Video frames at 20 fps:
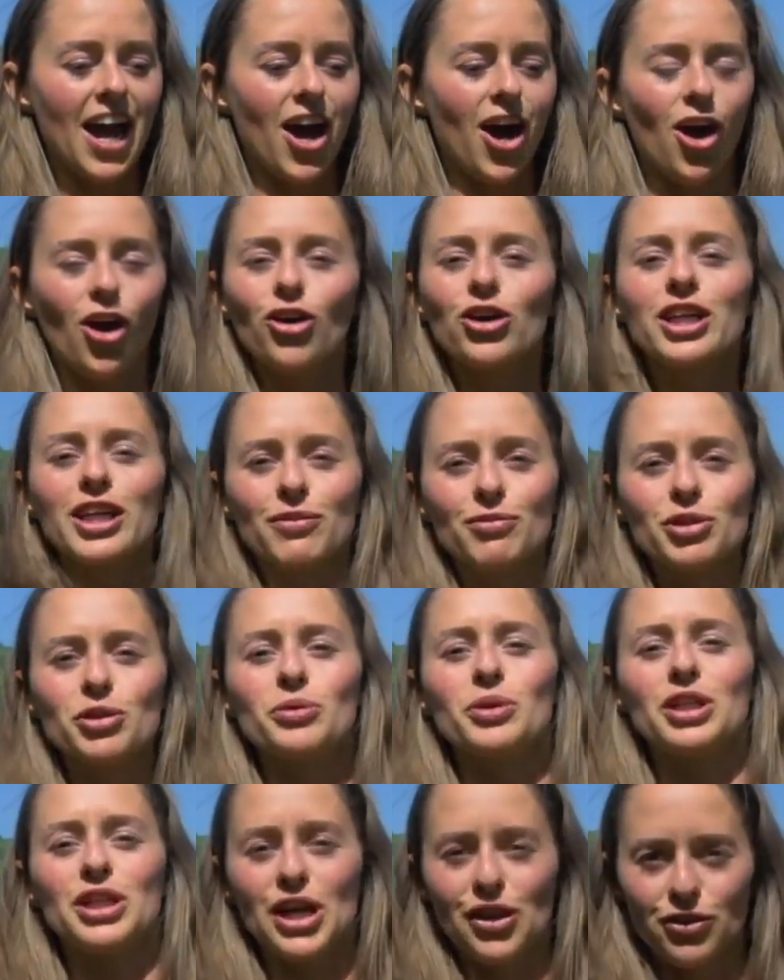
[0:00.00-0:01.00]
I'll give
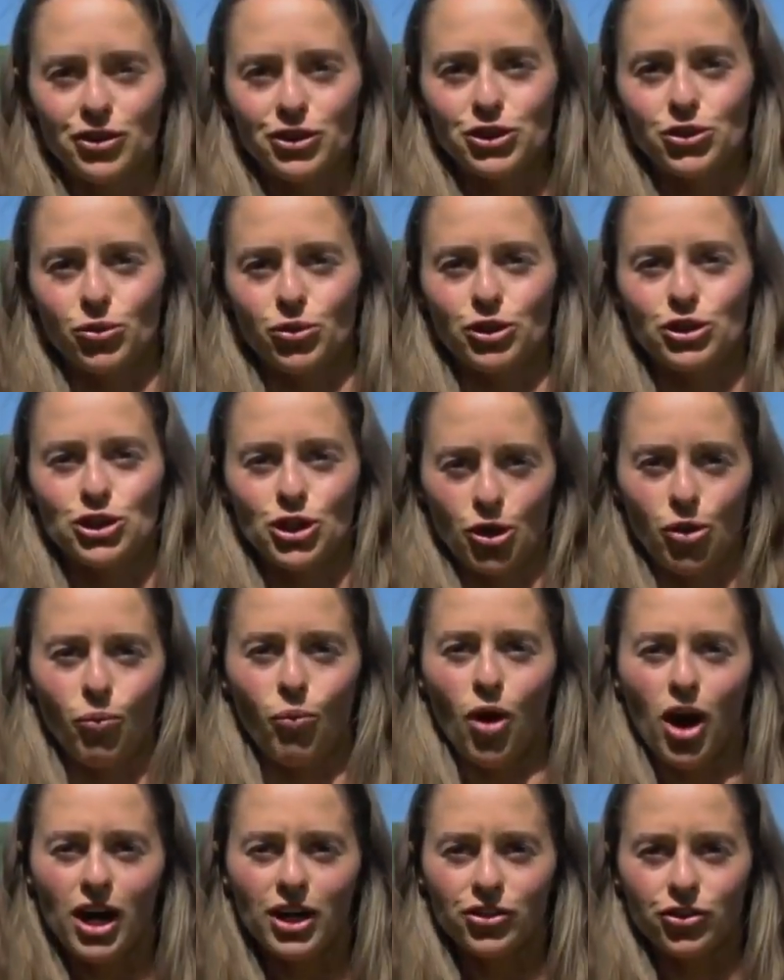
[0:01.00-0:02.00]
you another door to
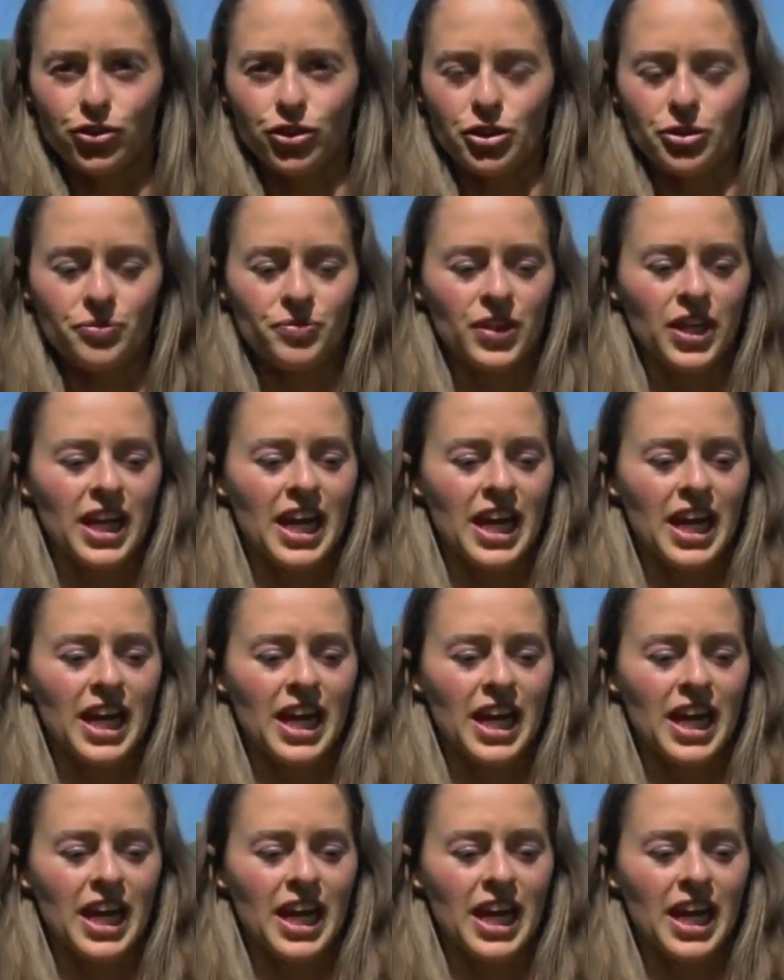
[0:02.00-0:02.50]
walk through.